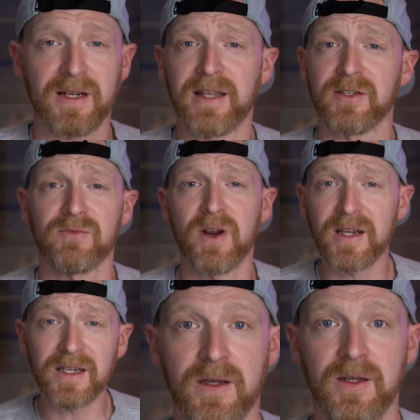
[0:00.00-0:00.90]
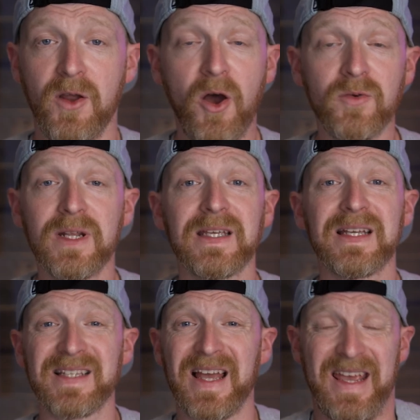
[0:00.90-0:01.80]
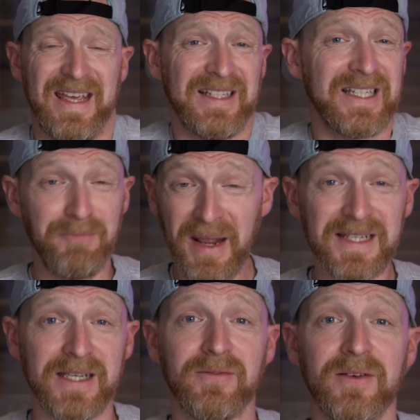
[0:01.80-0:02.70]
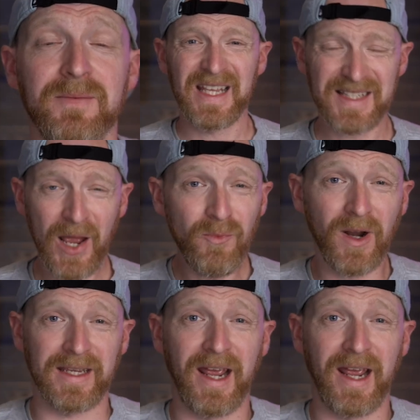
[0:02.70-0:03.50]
lands, right? Not only is that expensive, it's downright